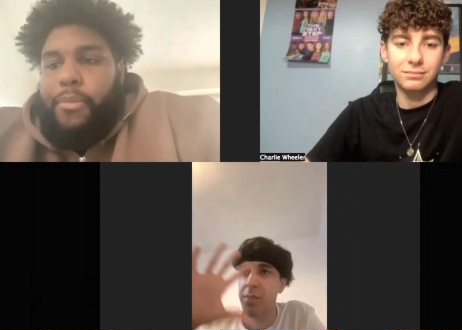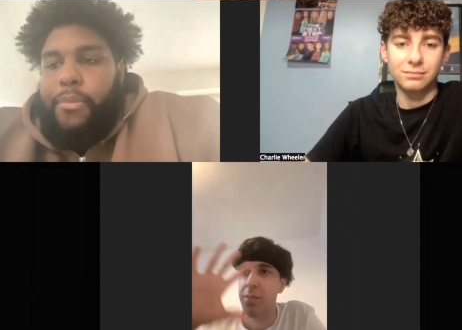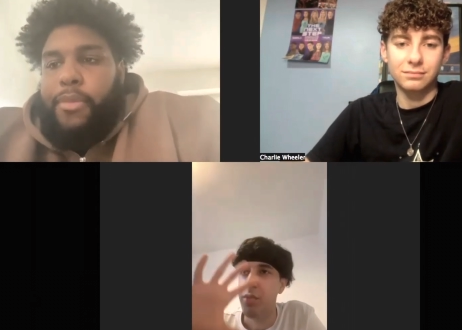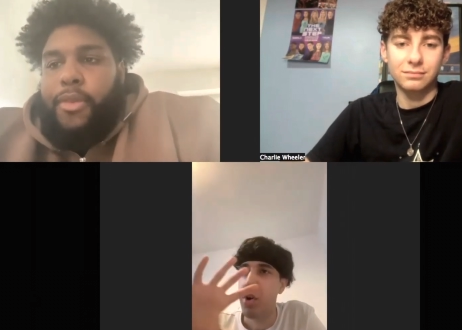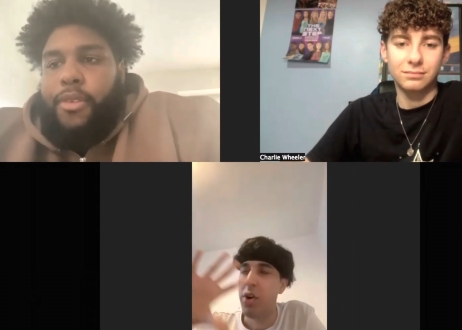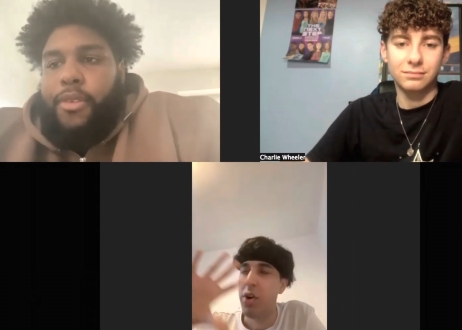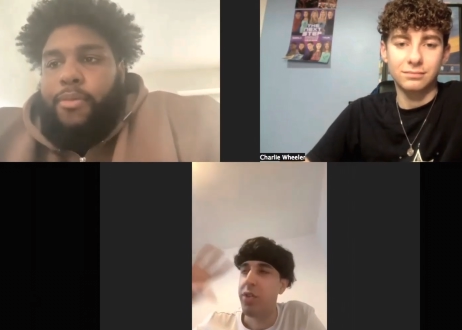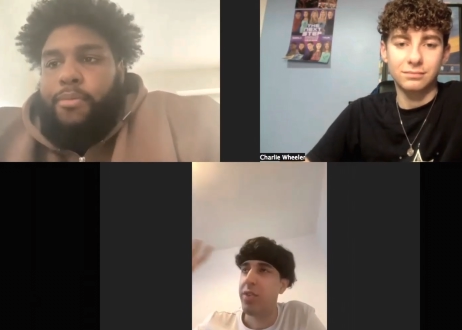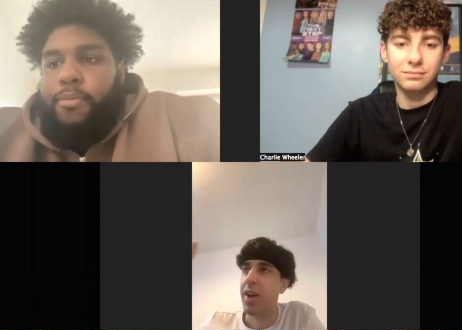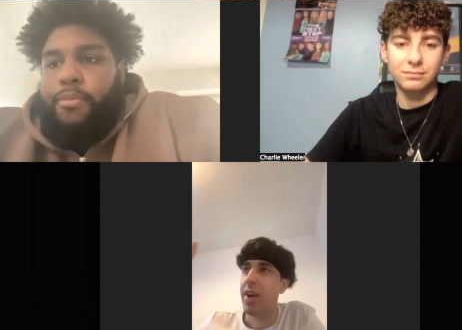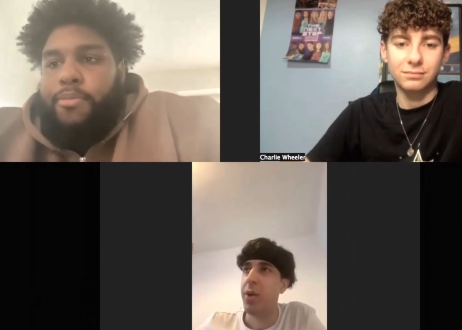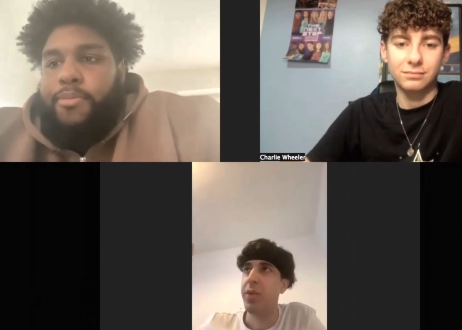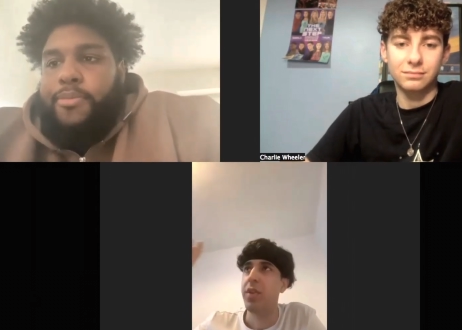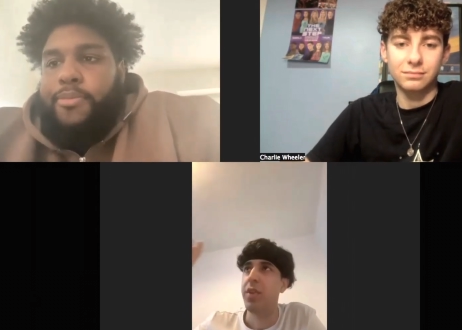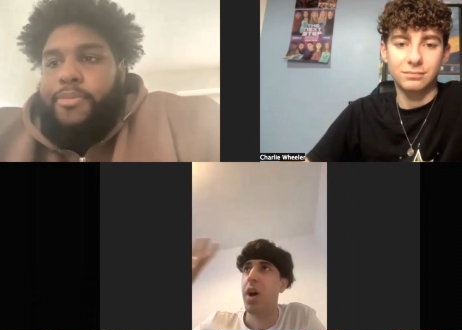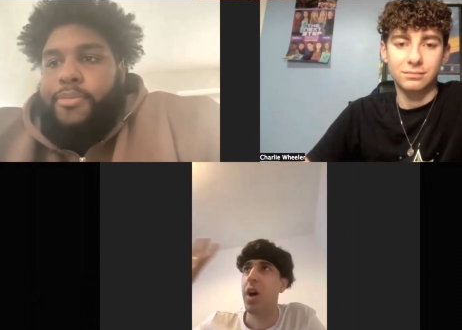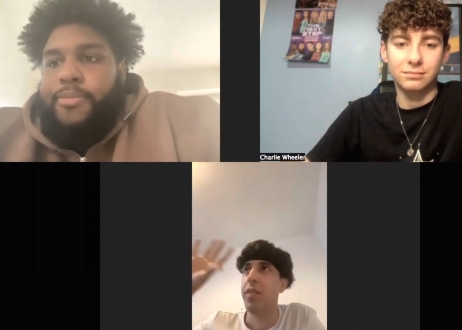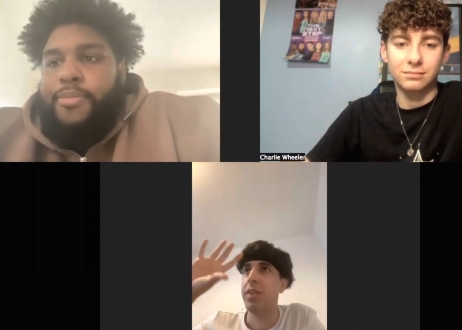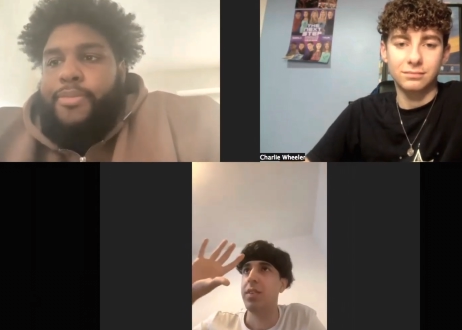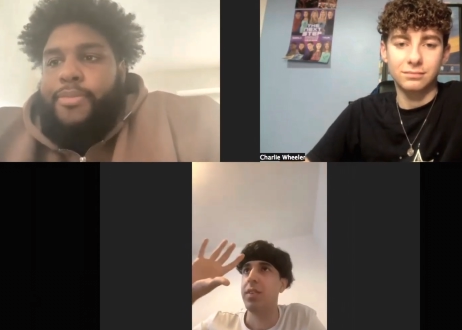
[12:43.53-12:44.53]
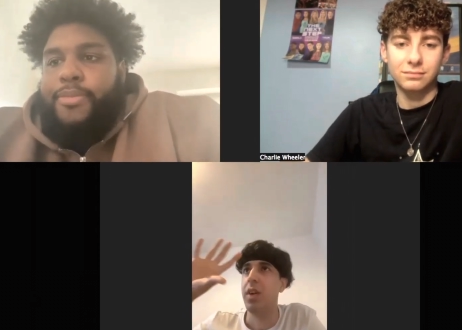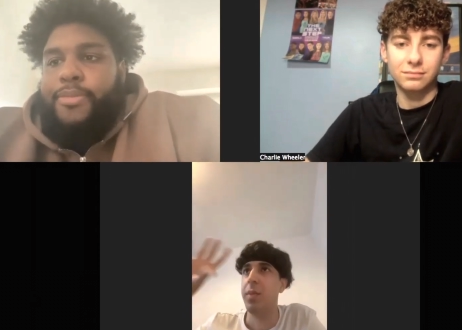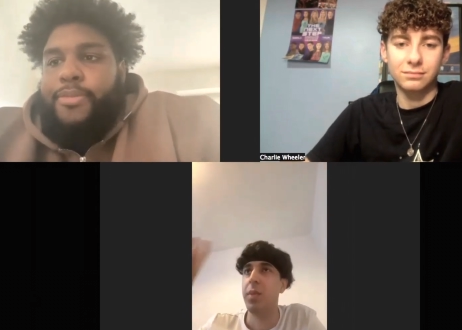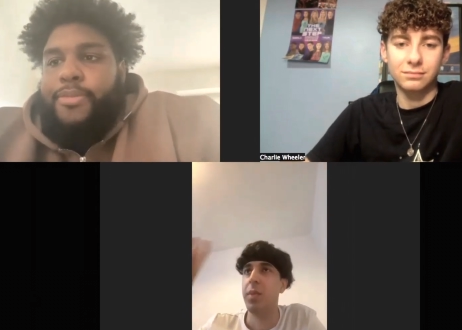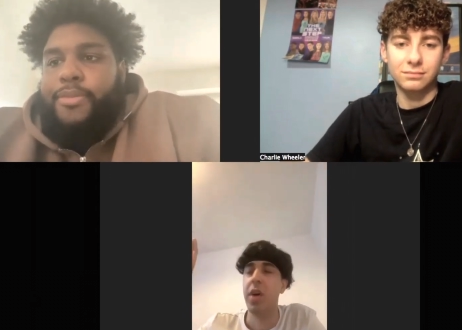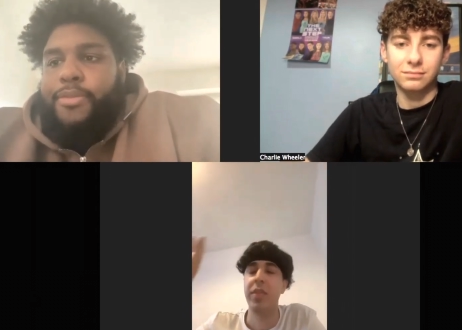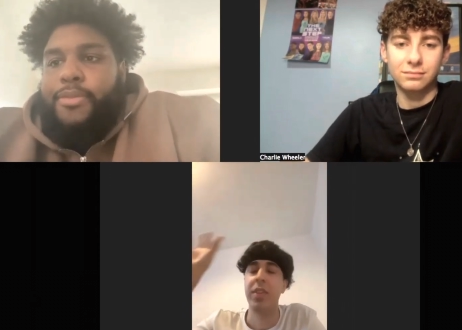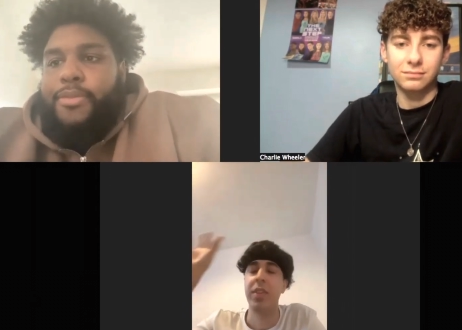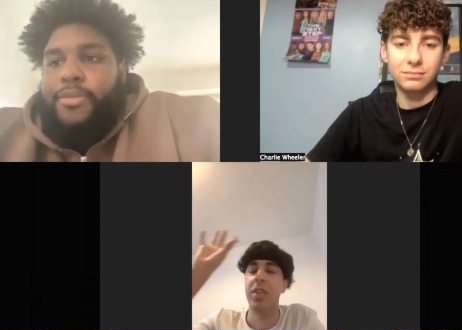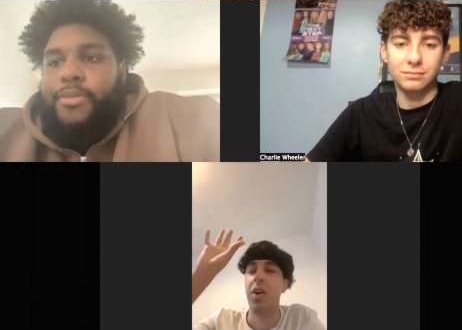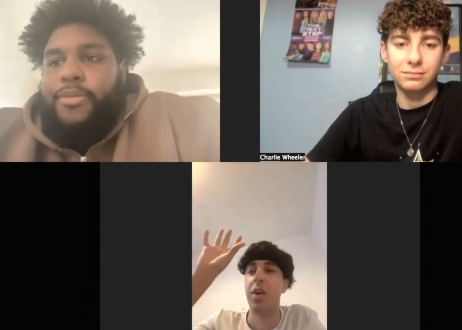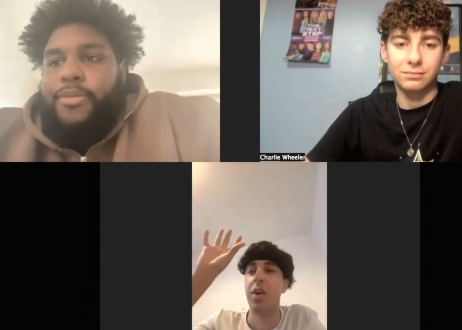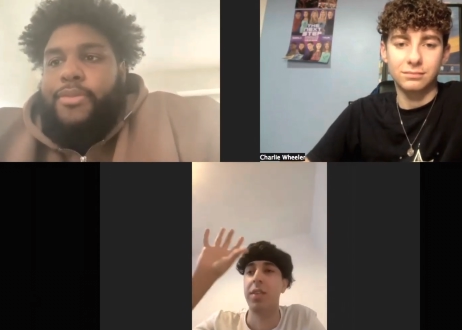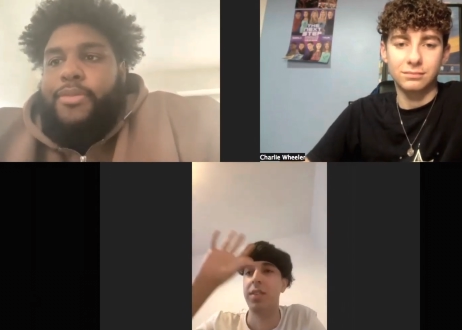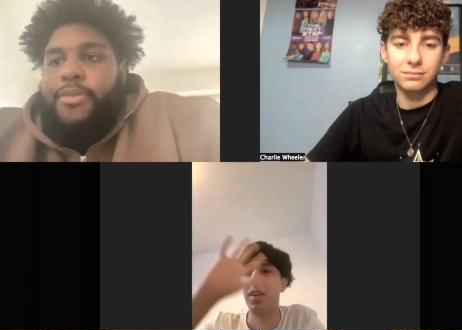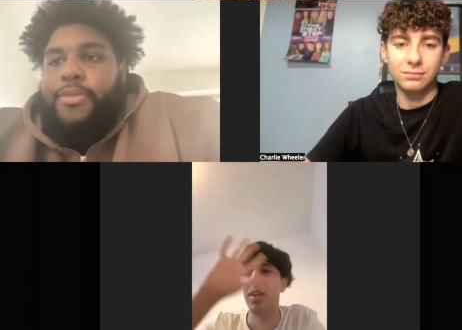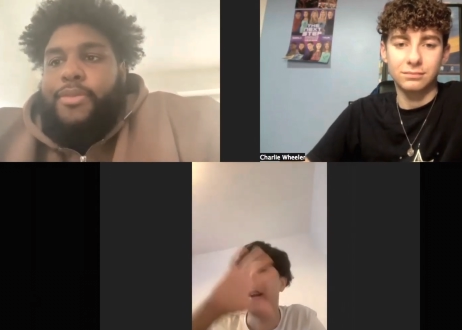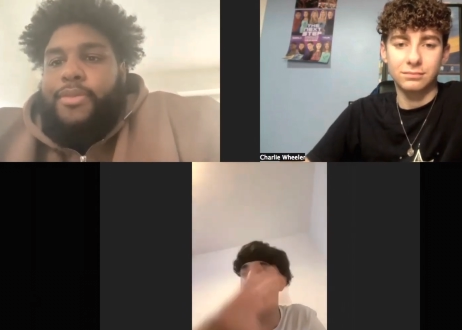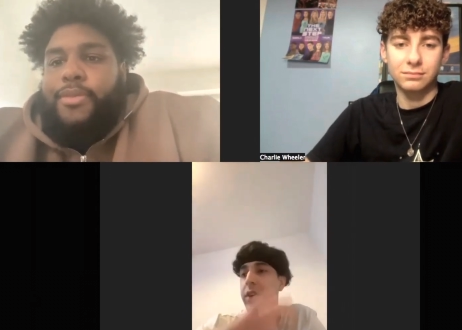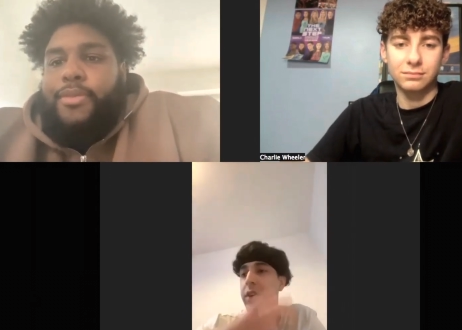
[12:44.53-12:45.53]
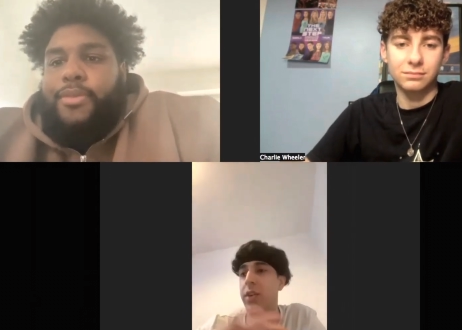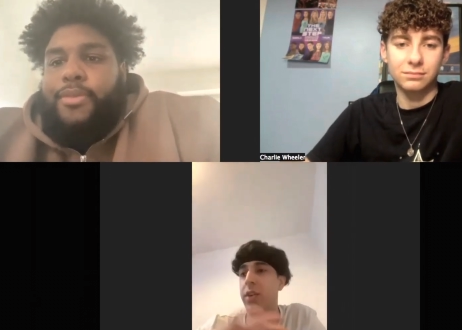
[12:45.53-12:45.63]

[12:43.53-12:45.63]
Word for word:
Speaker 1: branch out into other stuff. Never dancing, like